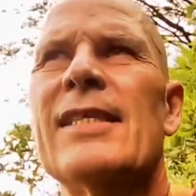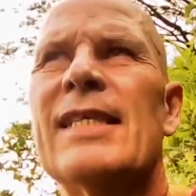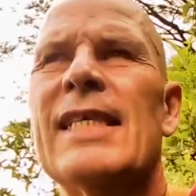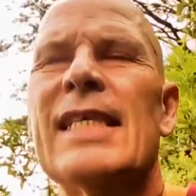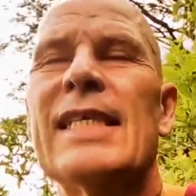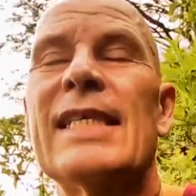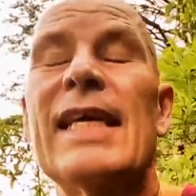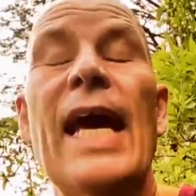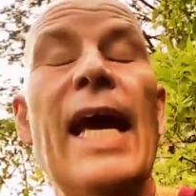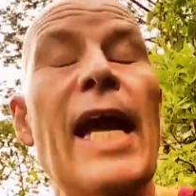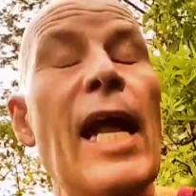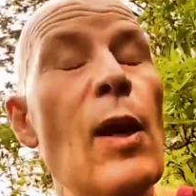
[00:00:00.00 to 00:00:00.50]

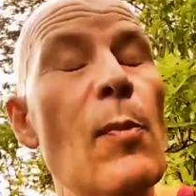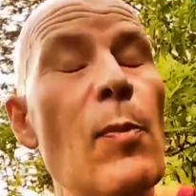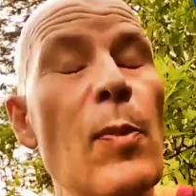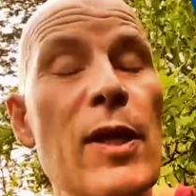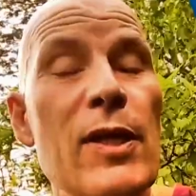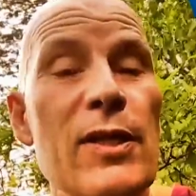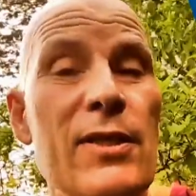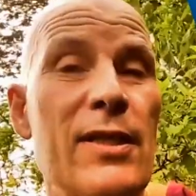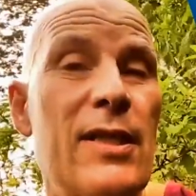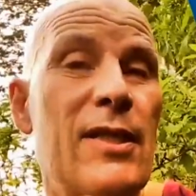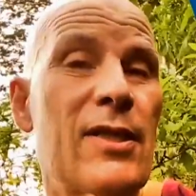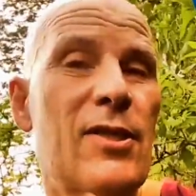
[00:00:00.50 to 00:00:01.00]
seeing their
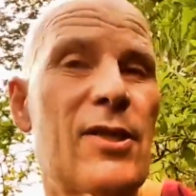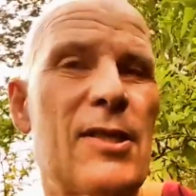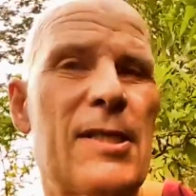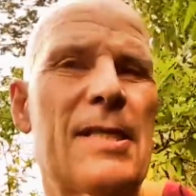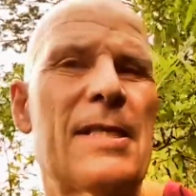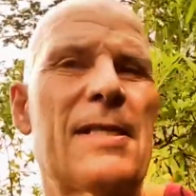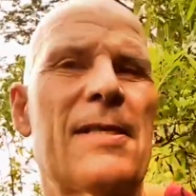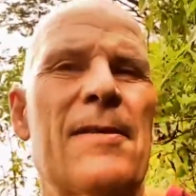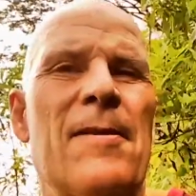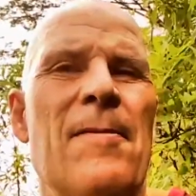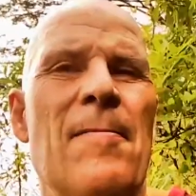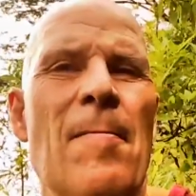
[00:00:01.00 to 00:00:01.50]

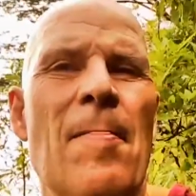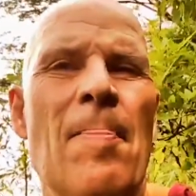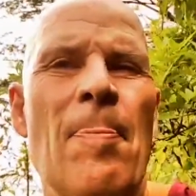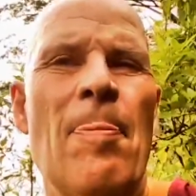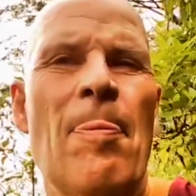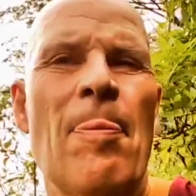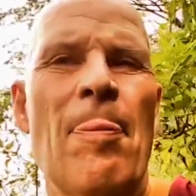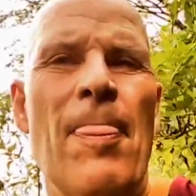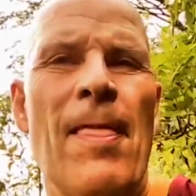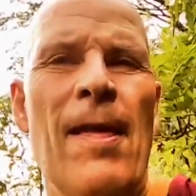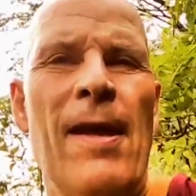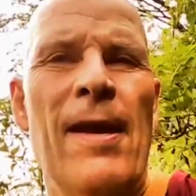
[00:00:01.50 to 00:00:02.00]
helplessness,
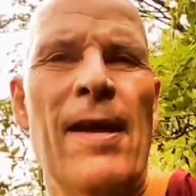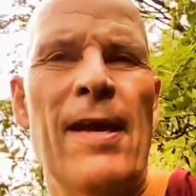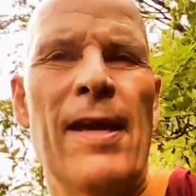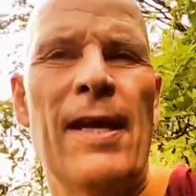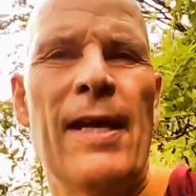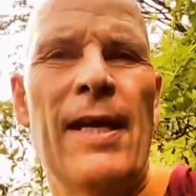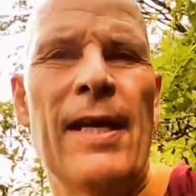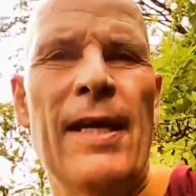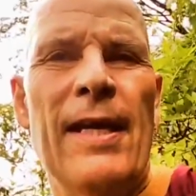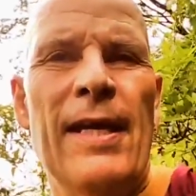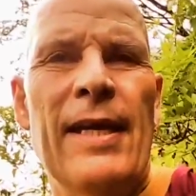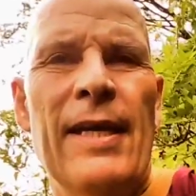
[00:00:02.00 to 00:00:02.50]

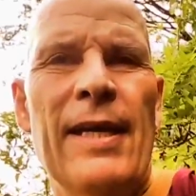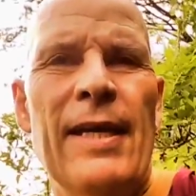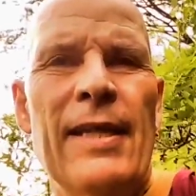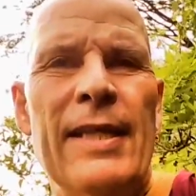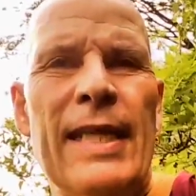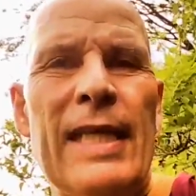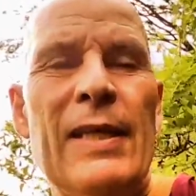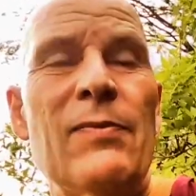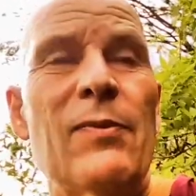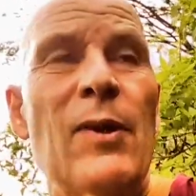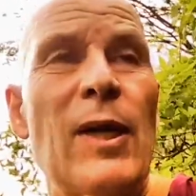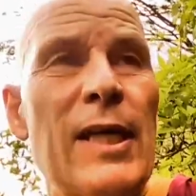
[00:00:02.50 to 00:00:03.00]

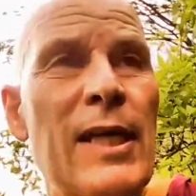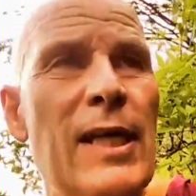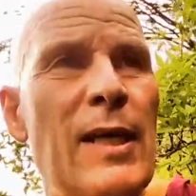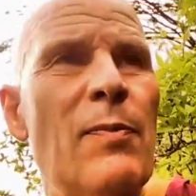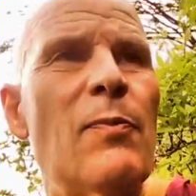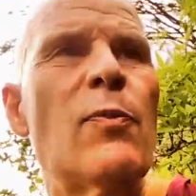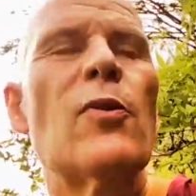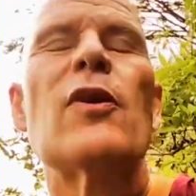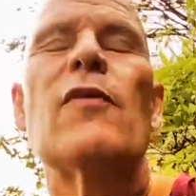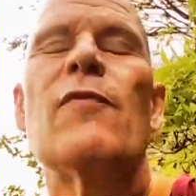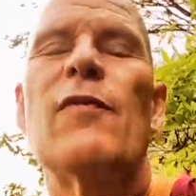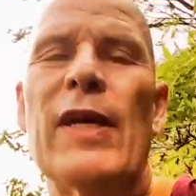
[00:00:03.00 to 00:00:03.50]
then
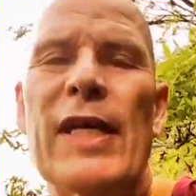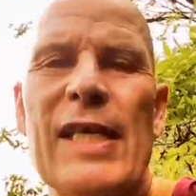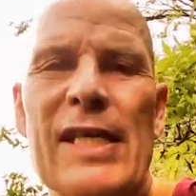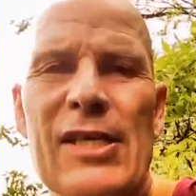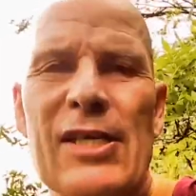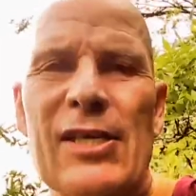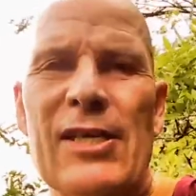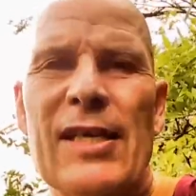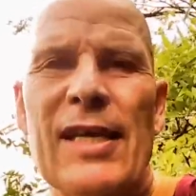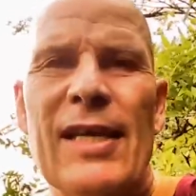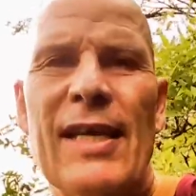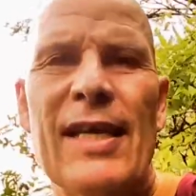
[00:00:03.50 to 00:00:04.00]
one
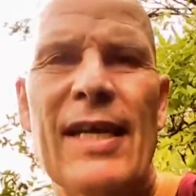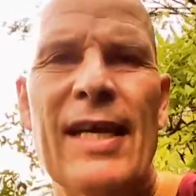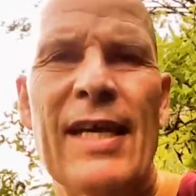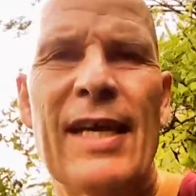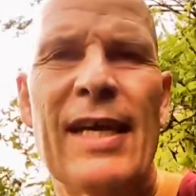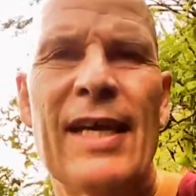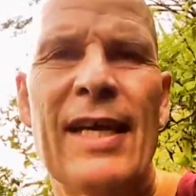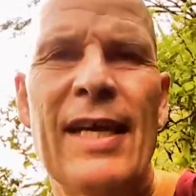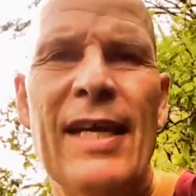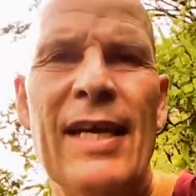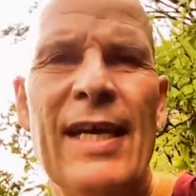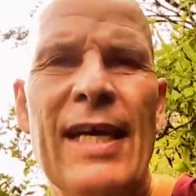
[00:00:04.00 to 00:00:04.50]
prevents
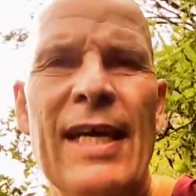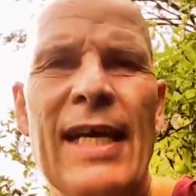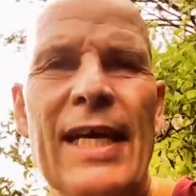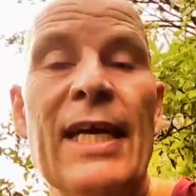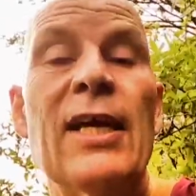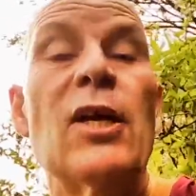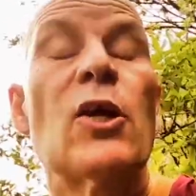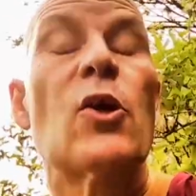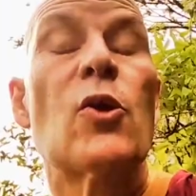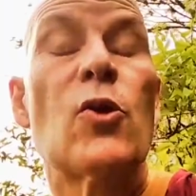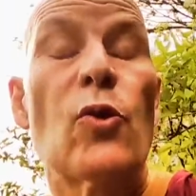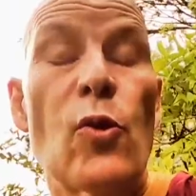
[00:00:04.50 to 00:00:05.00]

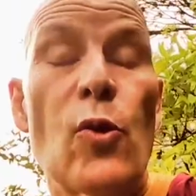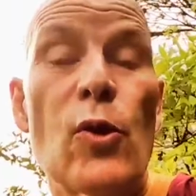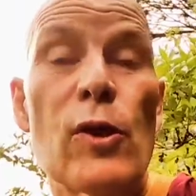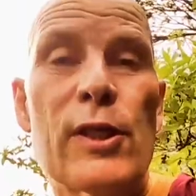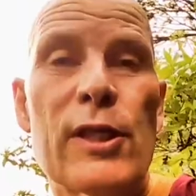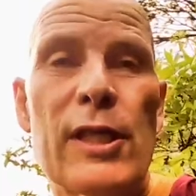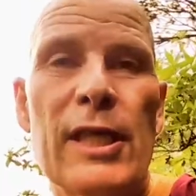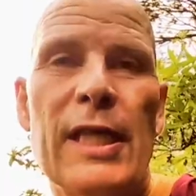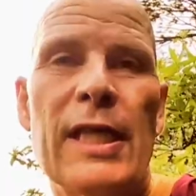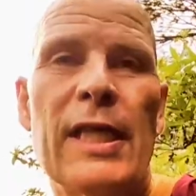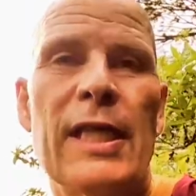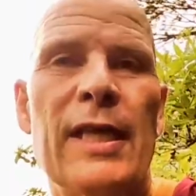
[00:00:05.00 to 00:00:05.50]

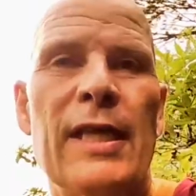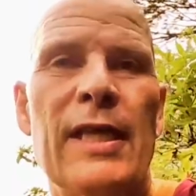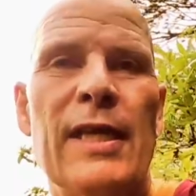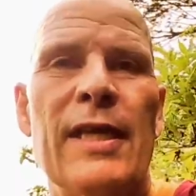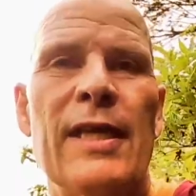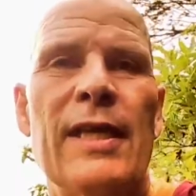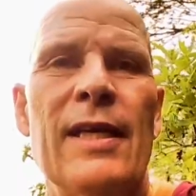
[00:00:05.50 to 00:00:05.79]
cruelty